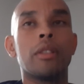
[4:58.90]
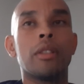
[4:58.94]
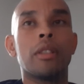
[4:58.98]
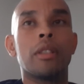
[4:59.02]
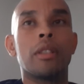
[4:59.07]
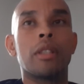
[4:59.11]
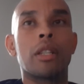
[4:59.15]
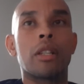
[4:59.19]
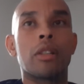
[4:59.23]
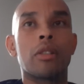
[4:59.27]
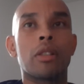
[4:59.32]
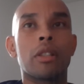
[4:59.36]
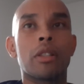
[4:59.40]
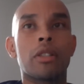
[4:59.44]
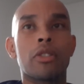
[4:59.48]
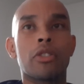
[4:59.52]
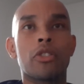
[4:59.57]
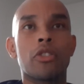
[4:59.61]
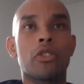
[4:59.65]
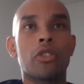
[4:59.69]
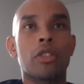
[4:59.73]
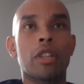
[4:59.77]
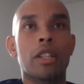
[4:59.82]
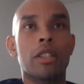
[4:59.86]
Now let's
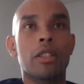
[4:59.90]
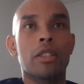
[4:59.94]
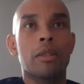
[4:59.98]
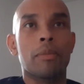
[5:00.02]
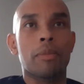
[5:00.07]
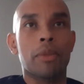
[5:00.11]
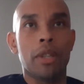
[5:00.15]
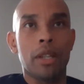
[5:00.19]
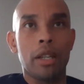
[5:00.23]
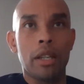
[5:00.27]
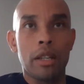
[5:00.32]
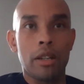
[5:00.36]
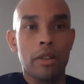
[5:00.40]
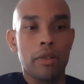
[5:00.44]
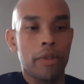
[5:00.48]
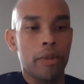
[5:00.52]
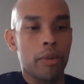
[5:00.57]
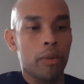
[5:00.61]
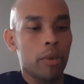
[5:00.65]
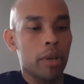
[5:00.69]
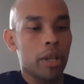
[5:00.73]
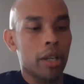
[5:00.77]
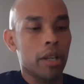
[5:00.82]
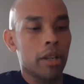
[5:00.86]
just get something out of the
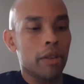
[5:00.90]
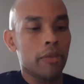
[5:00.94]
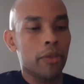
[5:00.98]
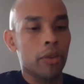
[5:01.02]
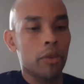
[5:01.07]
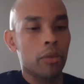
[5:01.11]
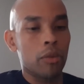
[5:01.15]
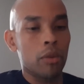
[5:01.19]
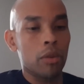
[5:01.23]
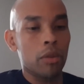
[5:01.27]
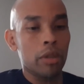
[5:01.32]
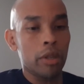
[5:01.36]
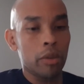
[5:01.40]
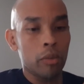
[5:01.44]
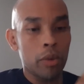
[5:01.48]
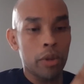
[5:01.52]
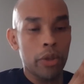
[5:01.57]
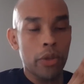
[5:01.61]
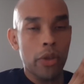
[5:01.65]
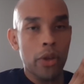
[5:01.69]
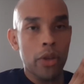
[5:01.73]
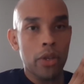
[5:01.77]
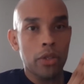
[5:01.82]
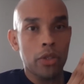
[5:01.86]
way. If you're rolling
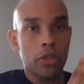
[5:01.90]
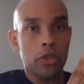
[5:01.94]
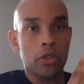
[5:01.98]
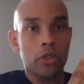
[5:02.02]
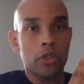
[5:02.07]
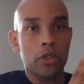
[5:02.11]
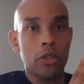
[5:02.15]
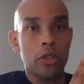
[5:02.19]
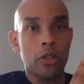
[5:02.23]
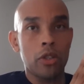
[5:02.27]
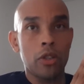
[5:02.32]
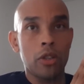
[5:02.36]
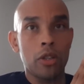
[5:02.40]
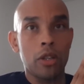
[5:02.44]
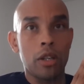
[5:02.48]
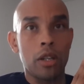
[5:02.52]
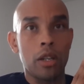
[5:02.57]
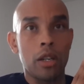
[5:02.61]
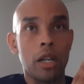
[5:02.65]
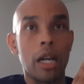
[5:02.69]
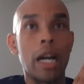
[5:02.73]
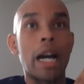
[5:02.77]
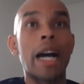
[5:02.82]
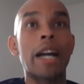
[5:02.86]
with
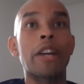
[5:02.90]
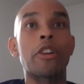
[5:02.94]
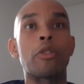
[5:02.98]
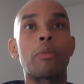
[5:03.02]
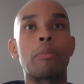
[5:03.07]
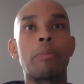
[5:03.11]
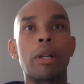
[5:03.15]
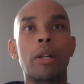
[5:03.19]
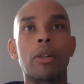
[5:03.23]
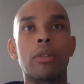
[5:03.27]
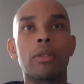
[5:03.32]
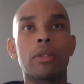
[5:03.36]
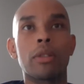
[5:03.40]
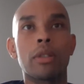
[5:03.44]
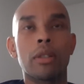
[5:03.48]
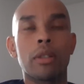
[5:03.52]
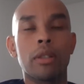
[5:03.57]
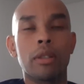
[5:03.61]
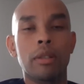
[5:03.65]
a higher belt,